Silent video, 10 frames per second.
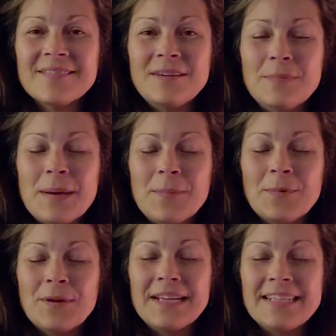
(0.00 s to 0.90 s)

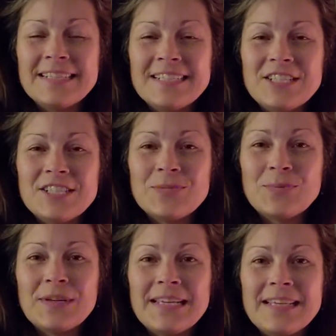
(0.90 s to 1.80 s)
Remembering to just
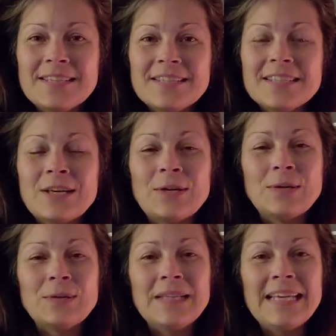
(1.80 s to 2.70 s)
breathe
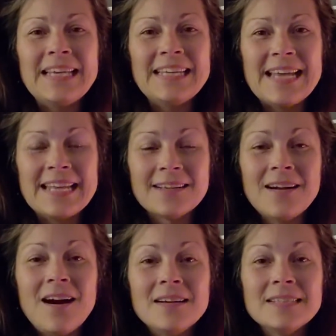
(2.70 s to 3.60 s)
slowly and at a
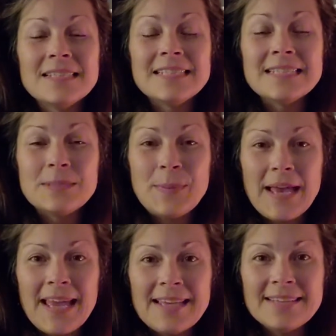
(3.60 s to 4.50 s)
constant
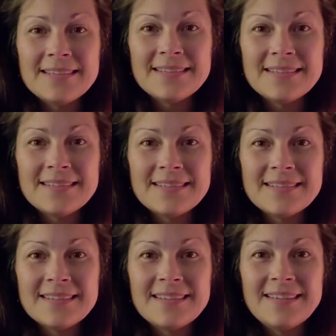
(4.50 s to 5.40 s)
pace
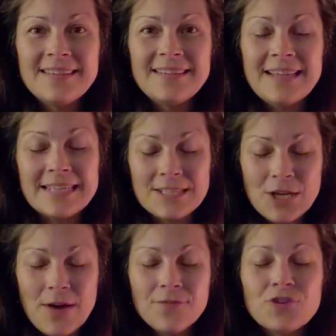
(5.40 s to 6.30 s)
that's
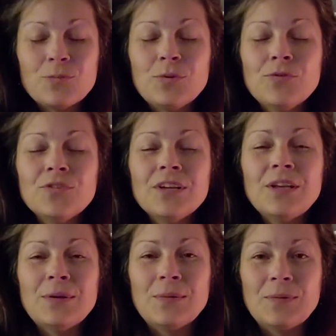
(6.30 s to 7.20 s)
comfortable for
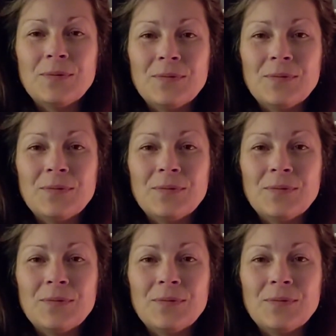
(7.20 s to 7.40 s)
you.